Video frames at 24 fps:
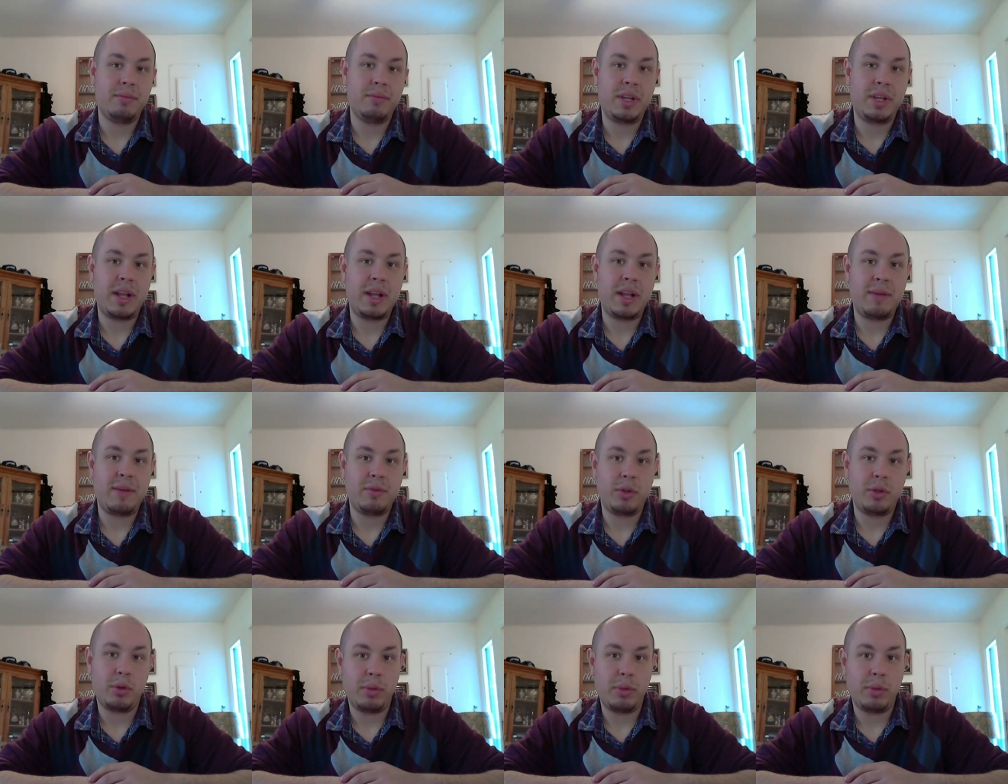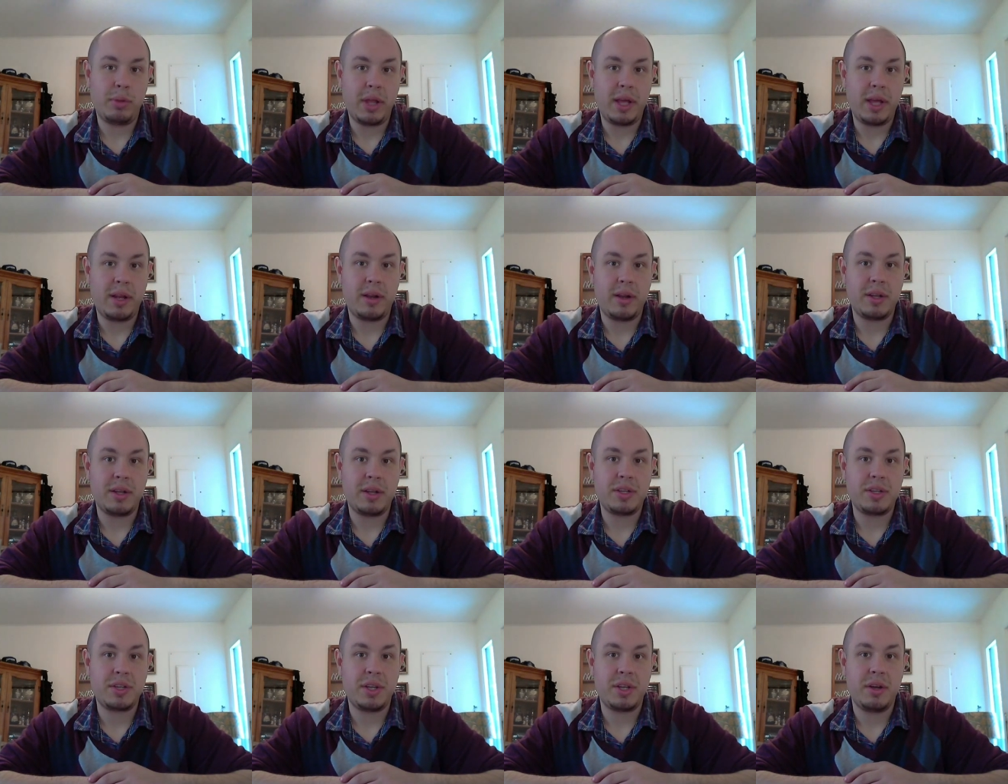You can have a little blade on
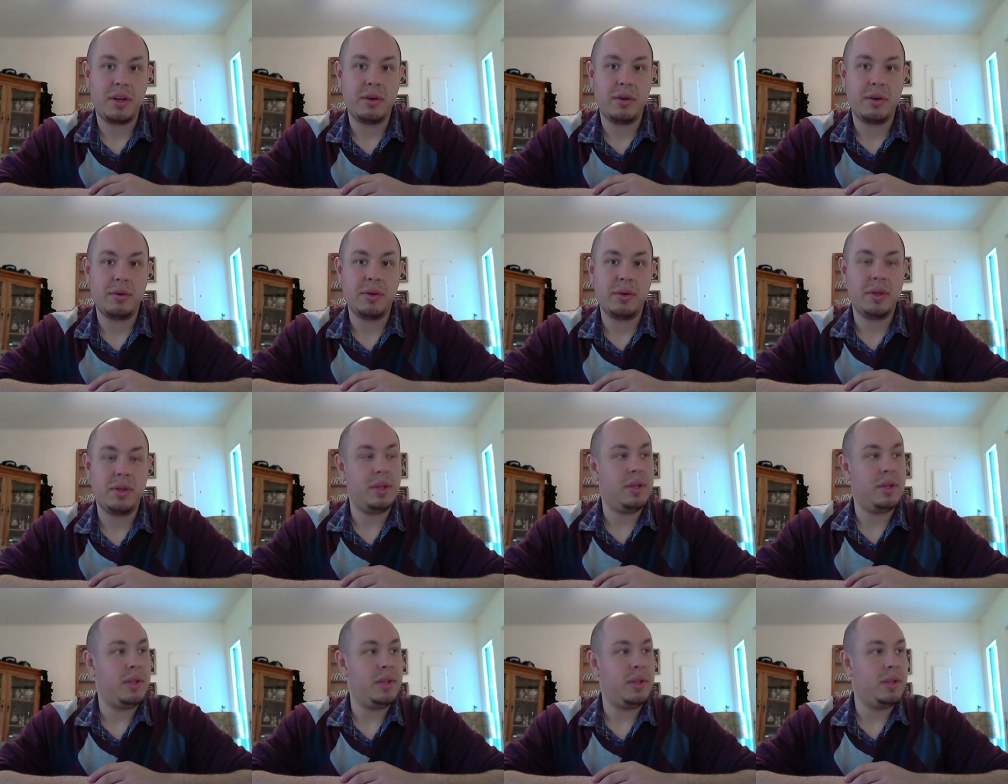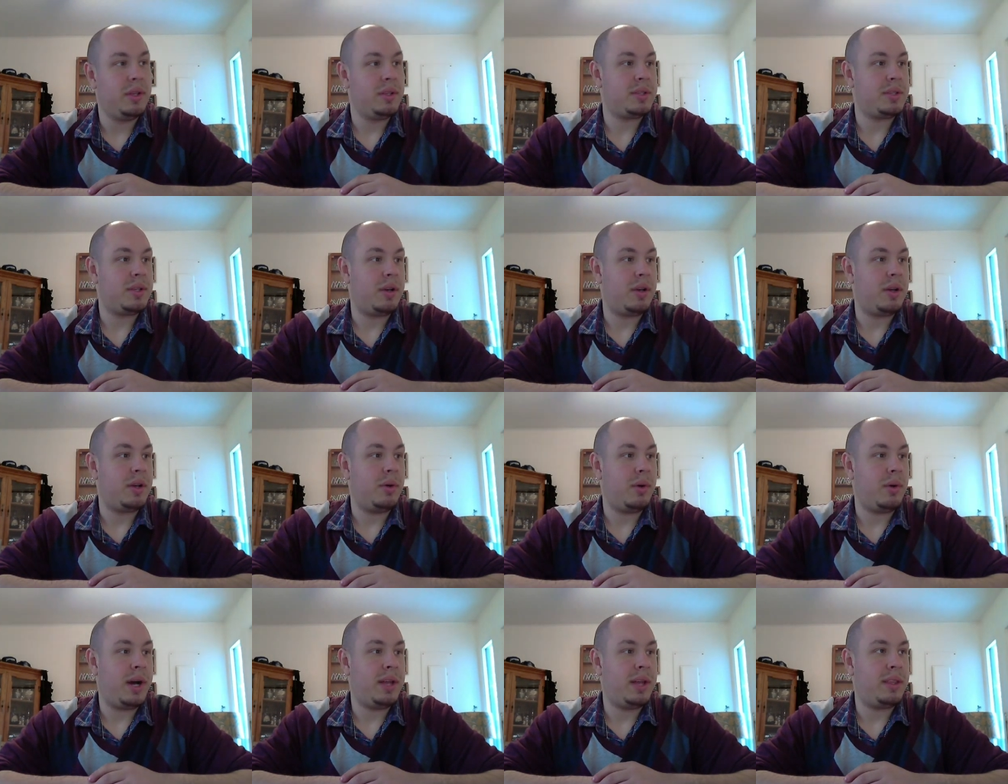us, you know.
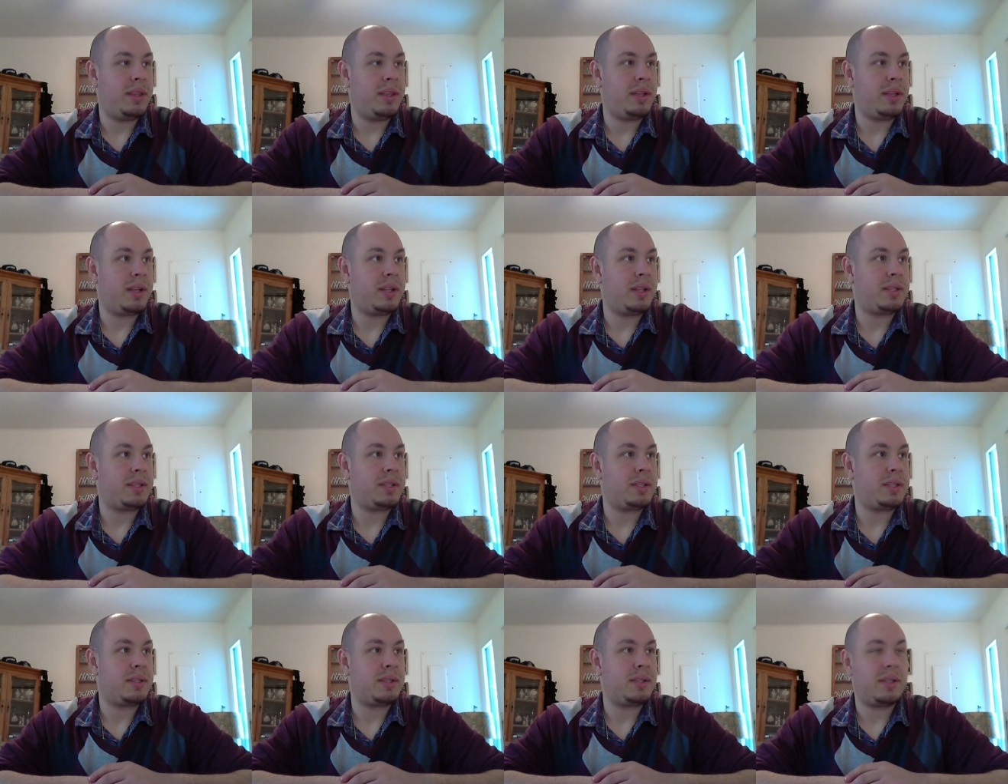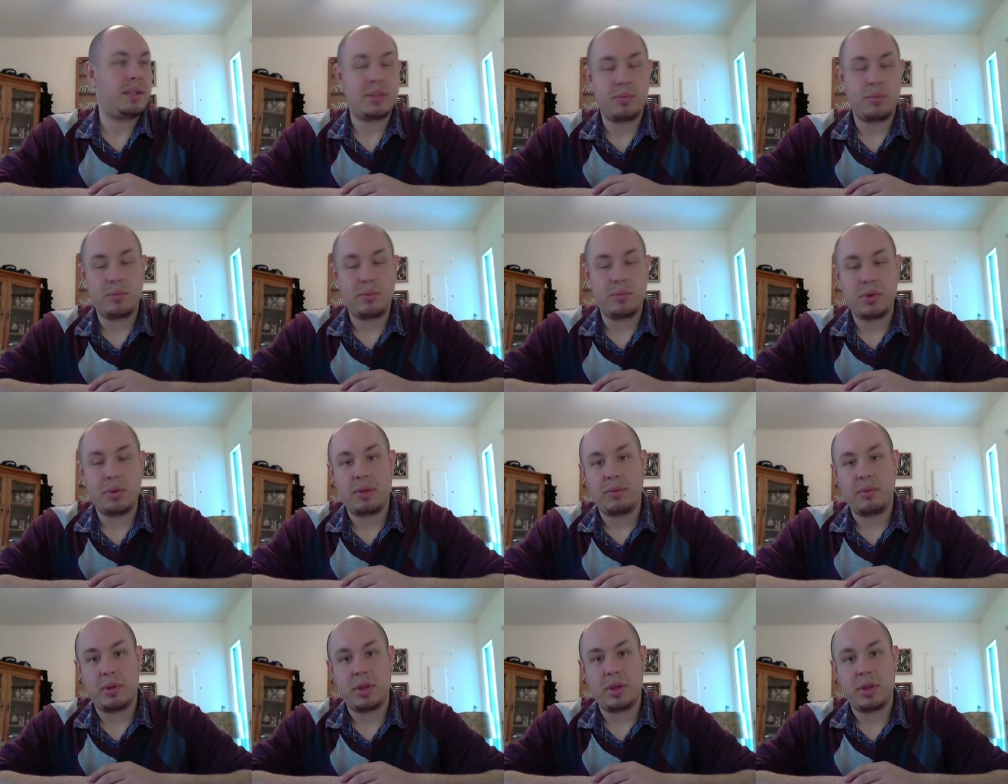So uh, I think that's that's
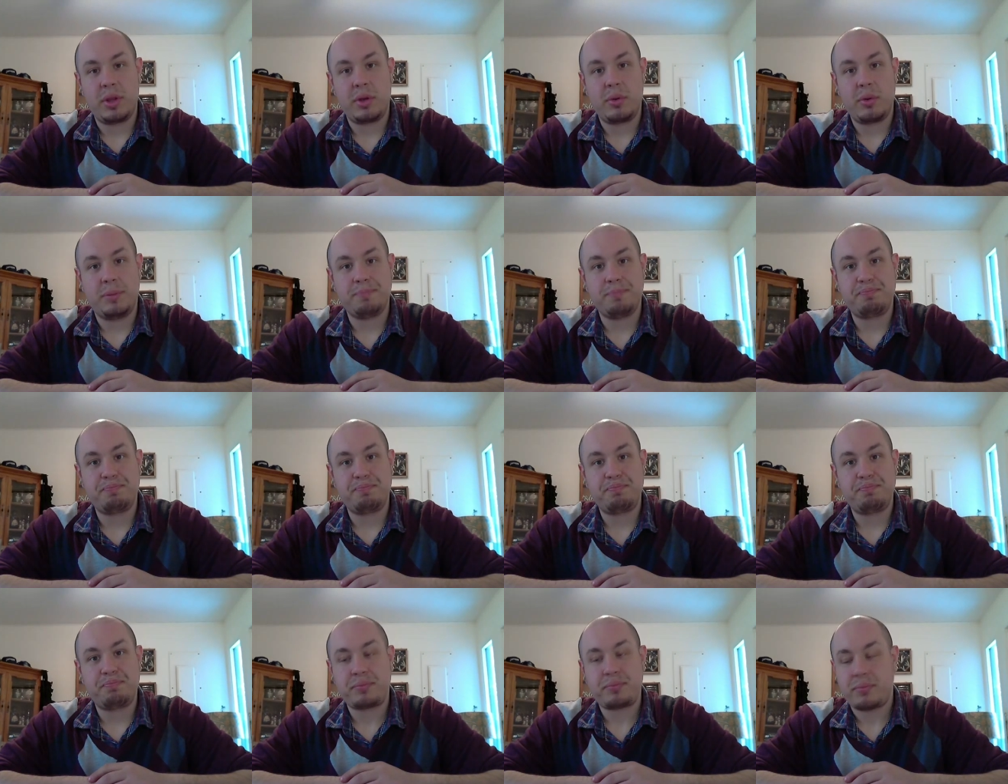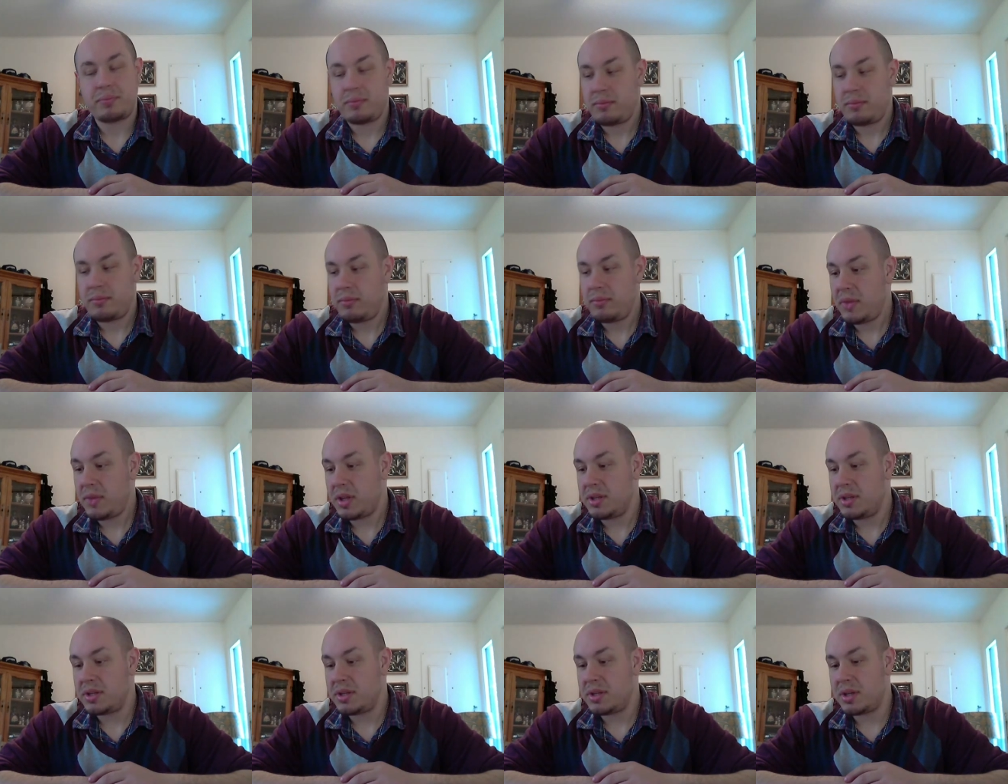really really cool.
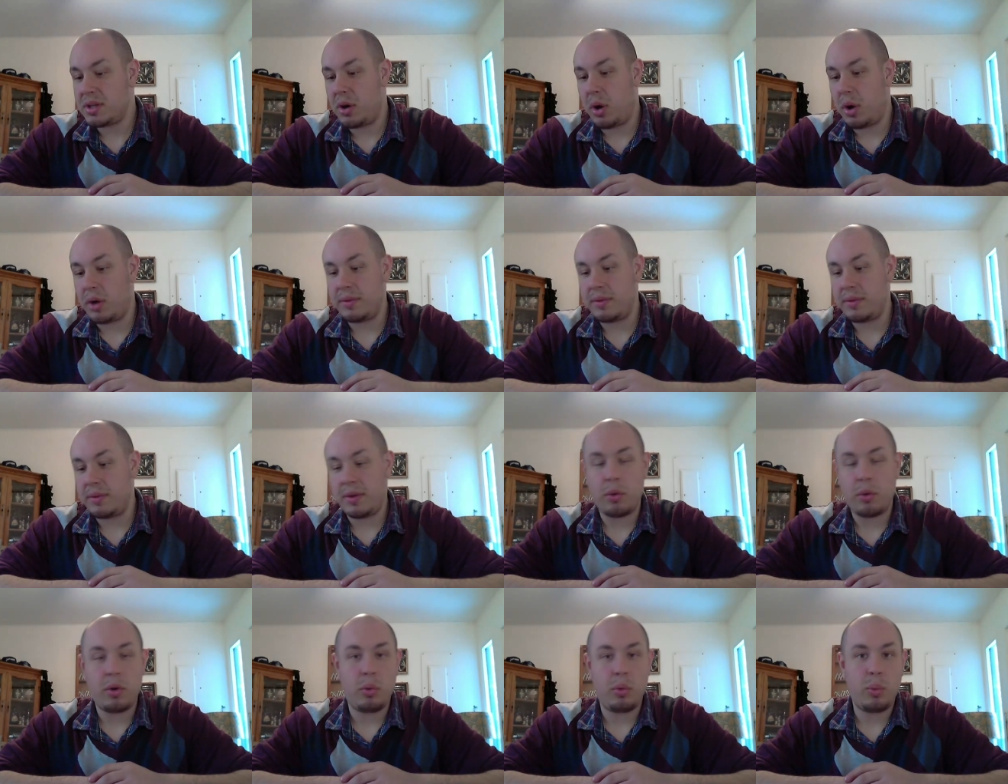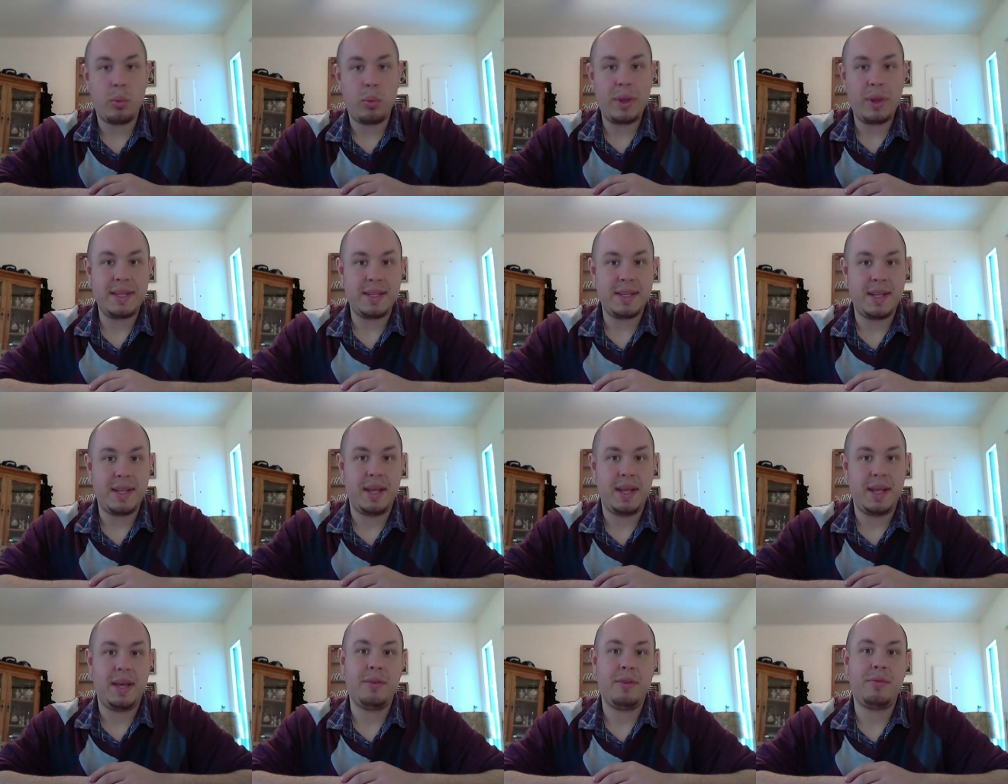So a total win
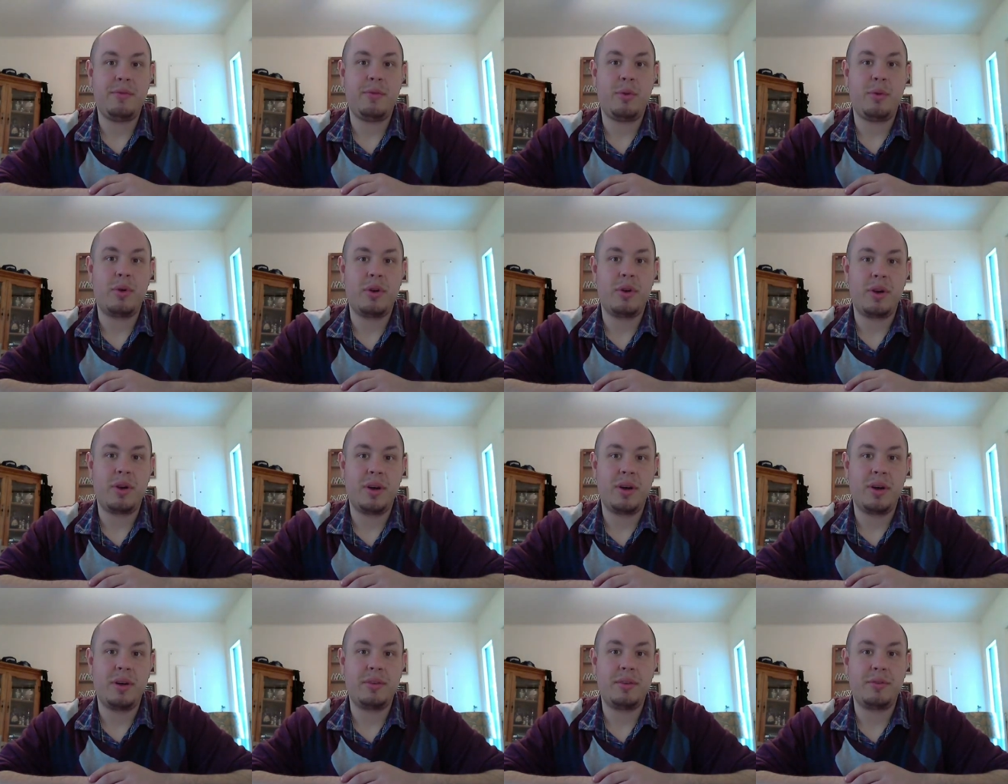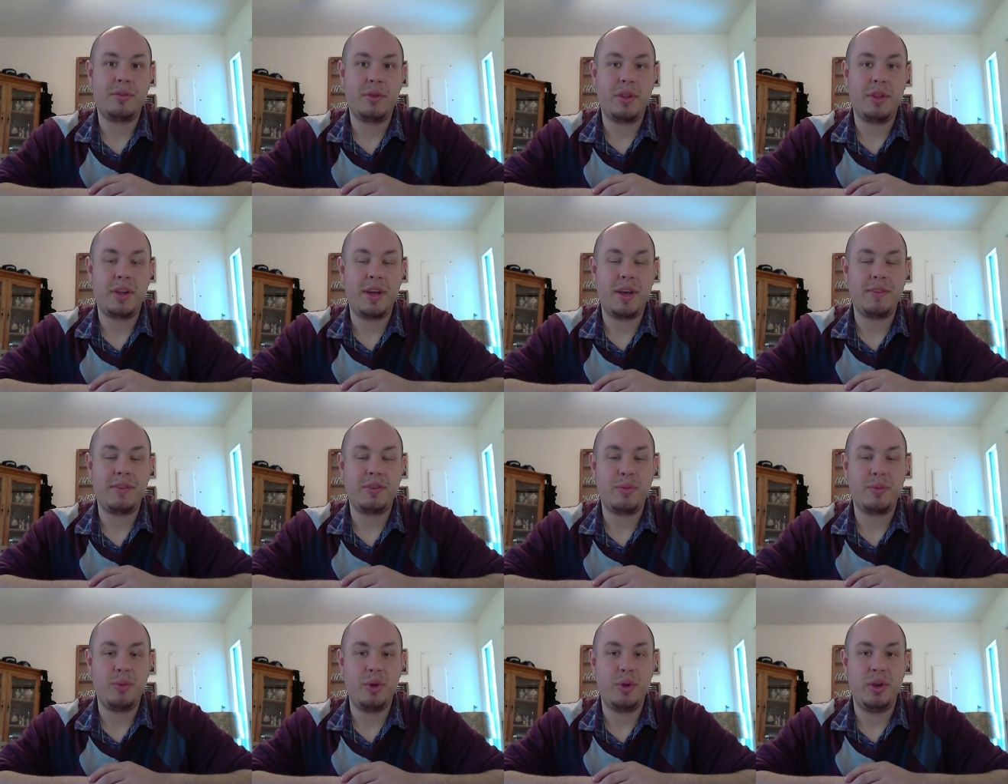today for uh, for the
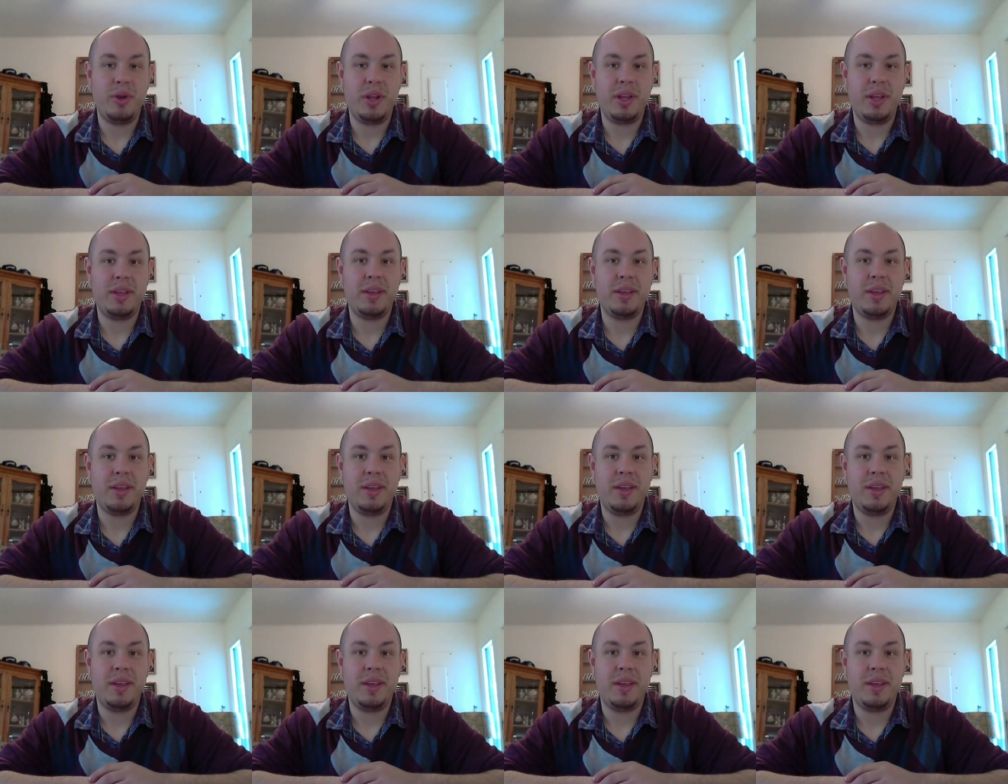knife community.